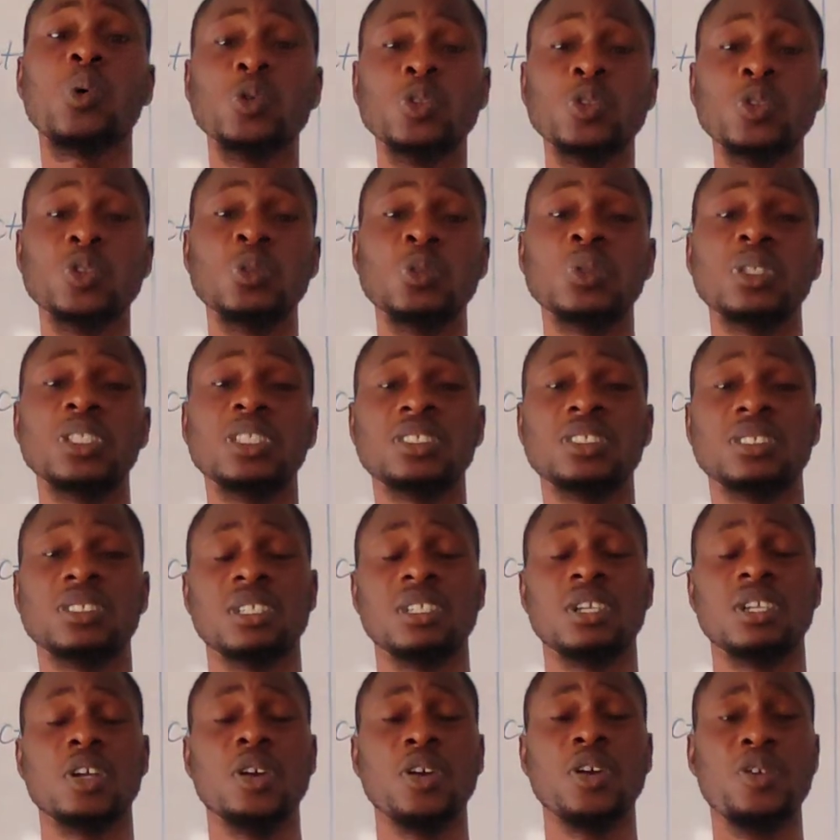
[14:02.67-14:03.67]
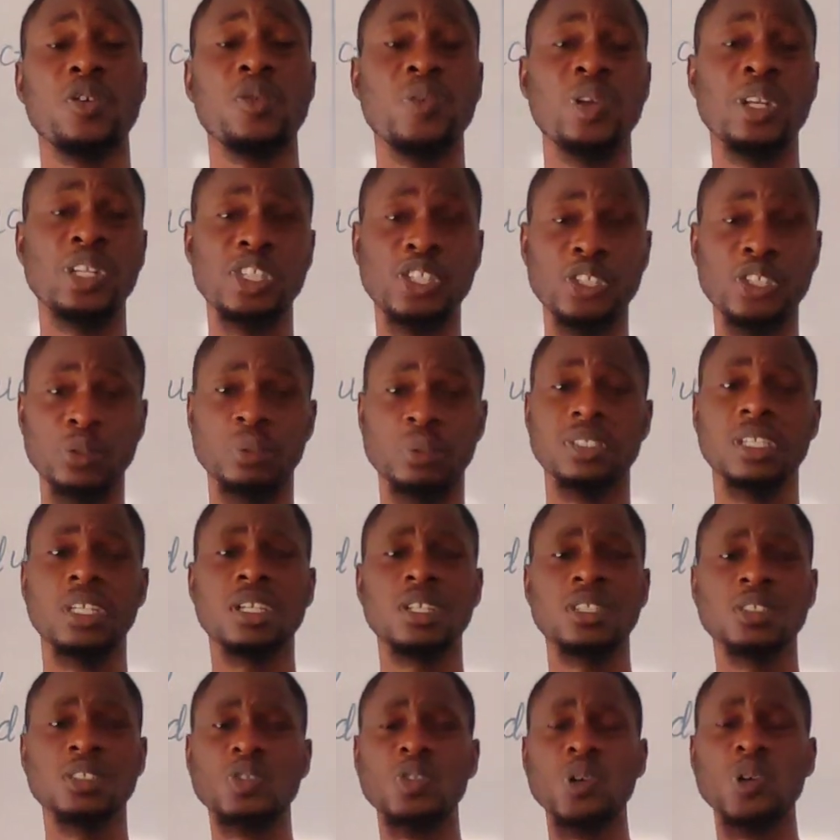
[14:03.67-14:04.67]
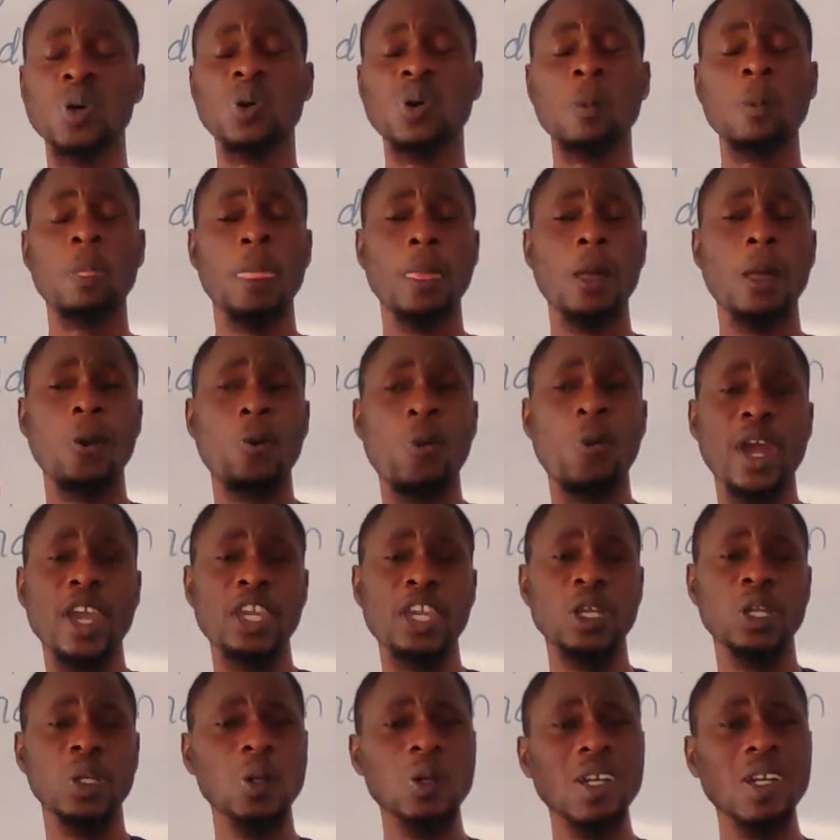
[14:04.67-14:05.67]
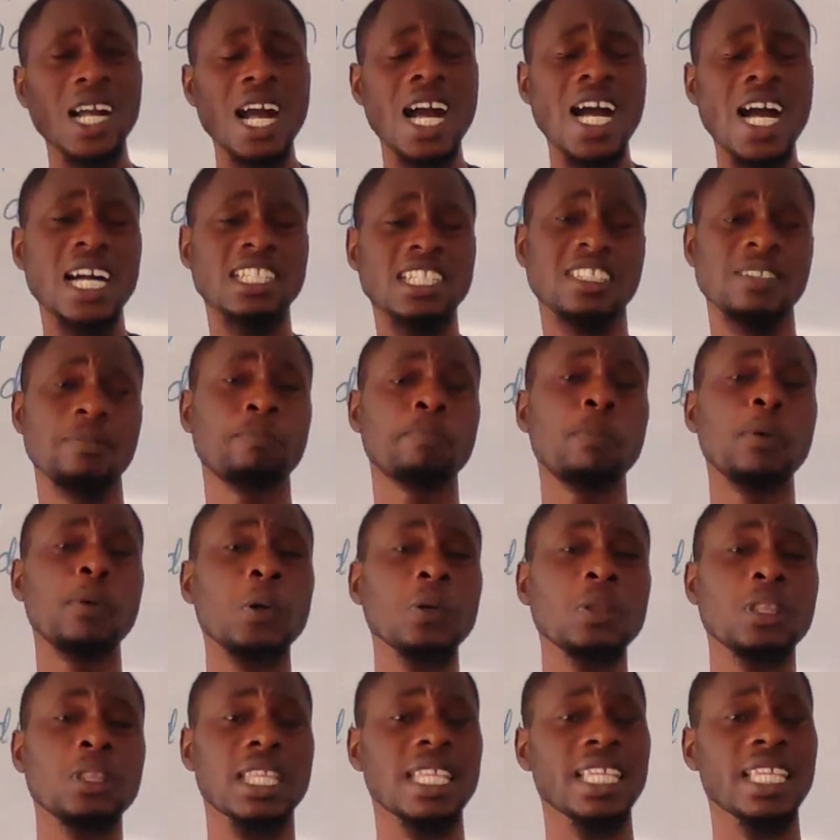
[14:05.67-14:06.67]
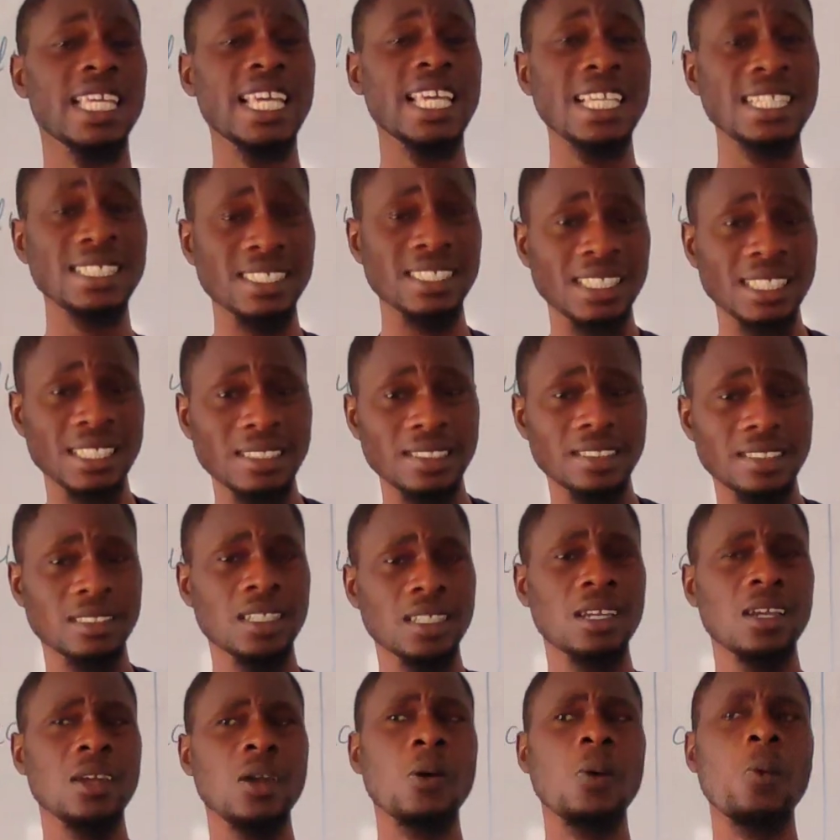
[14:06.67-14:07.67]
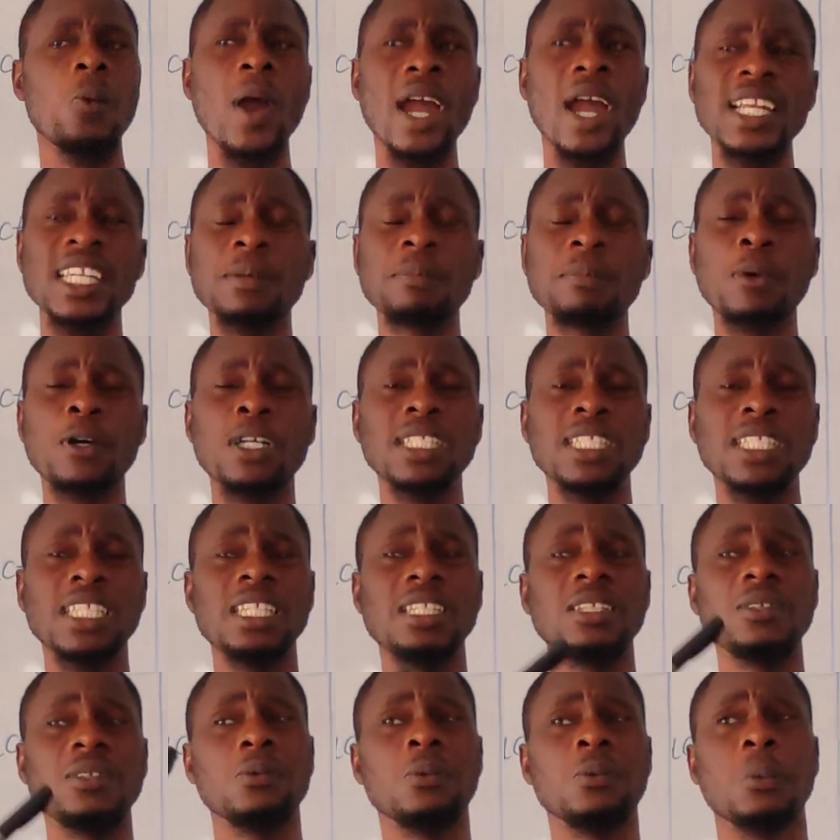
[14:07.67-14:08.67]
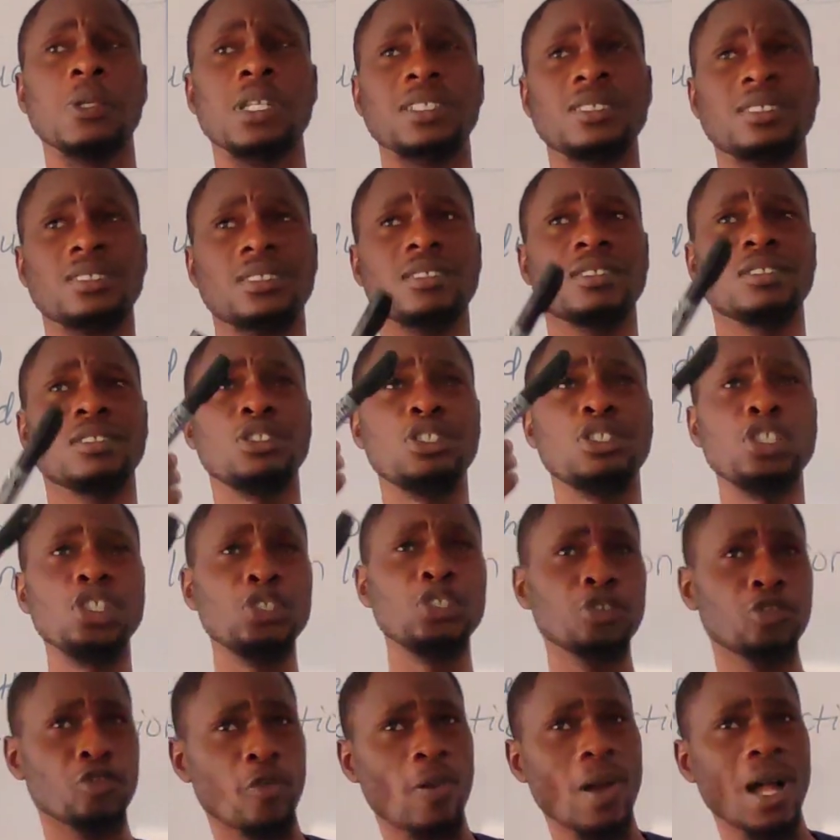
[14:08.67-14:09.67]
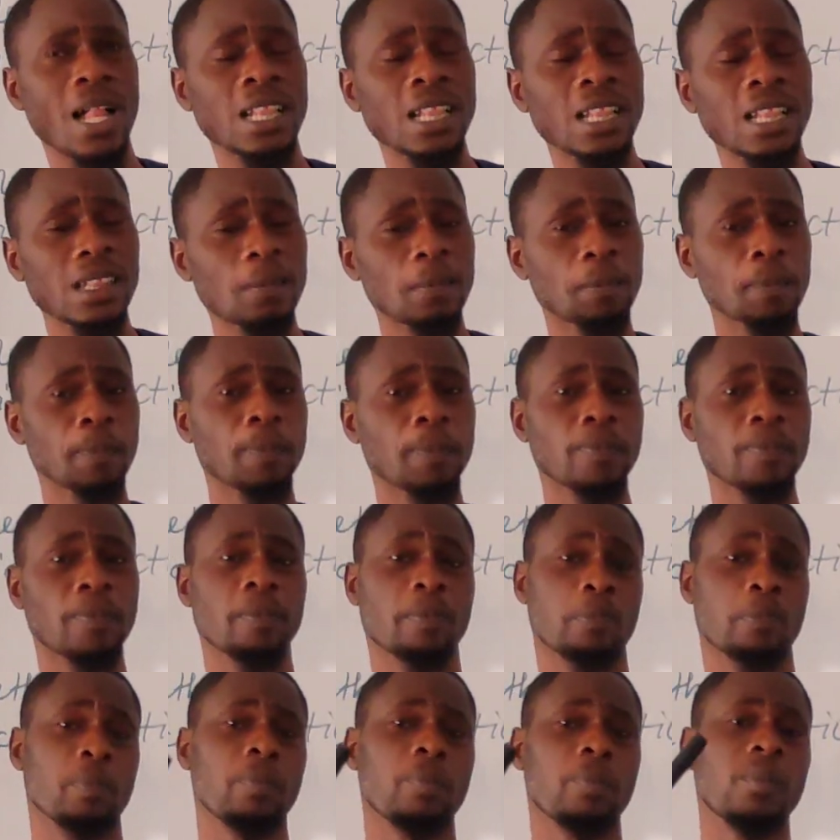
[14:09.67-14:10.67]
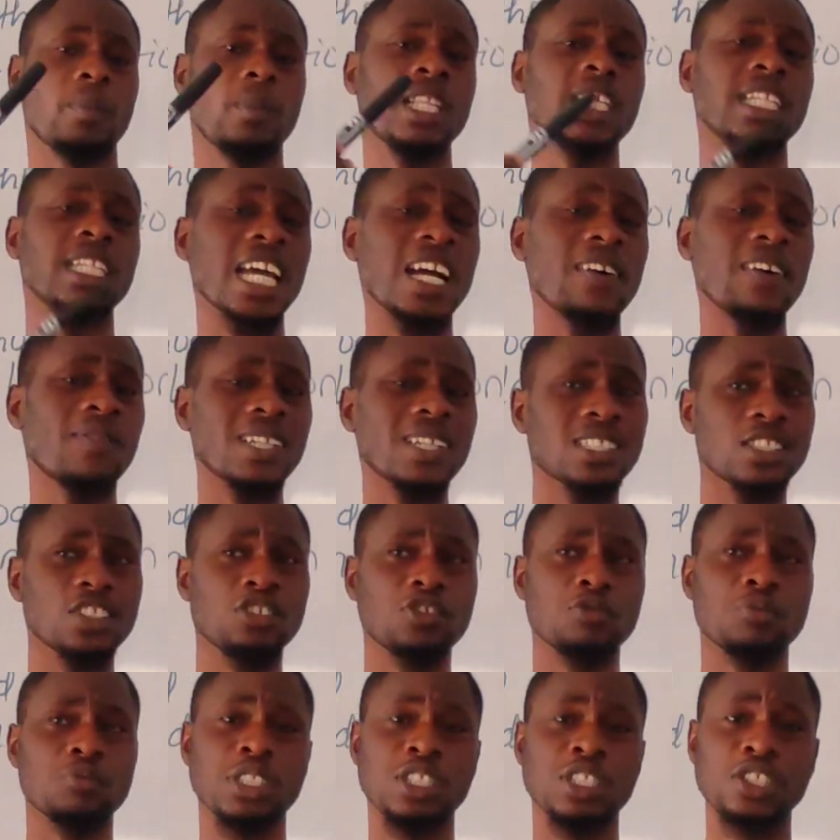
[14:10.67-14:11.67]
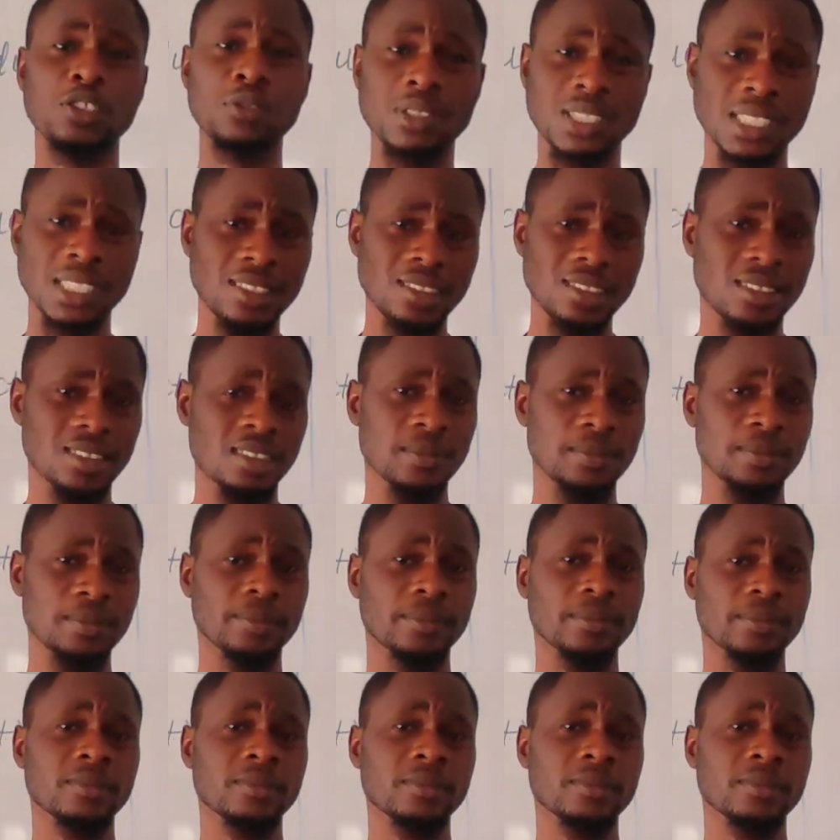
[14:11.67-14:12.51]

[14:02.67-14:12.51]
also what? Reduce. So when you look at the both cases, when the body was neutral, the divergence reduces.